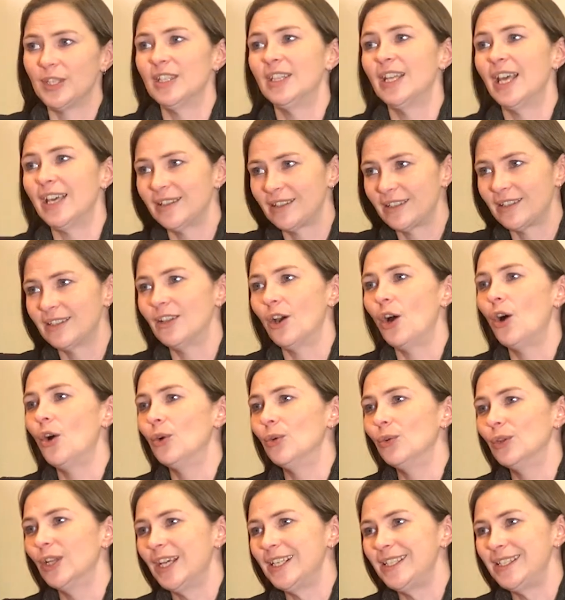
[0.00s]
and that's the
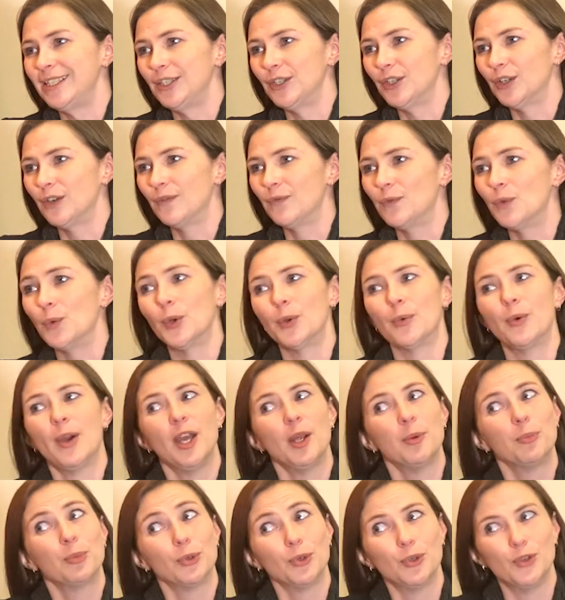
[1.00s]
whole idea of what do I
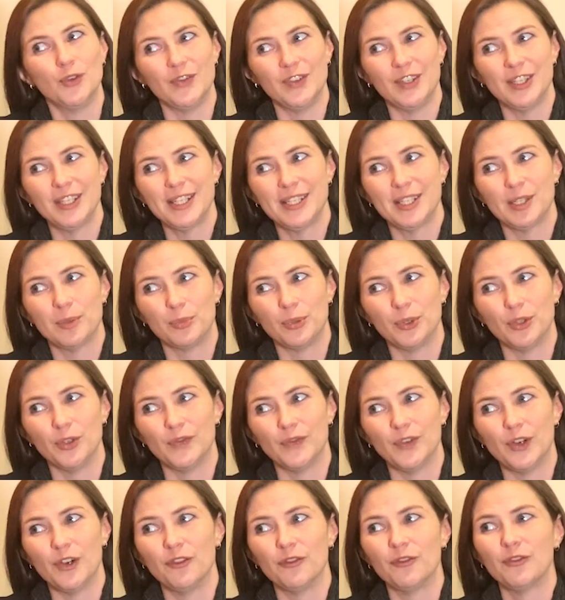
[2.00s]
approve and
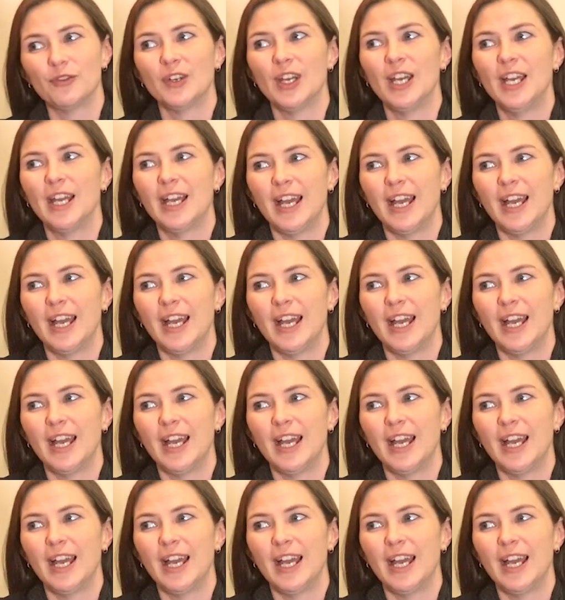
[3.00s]
disapprove of.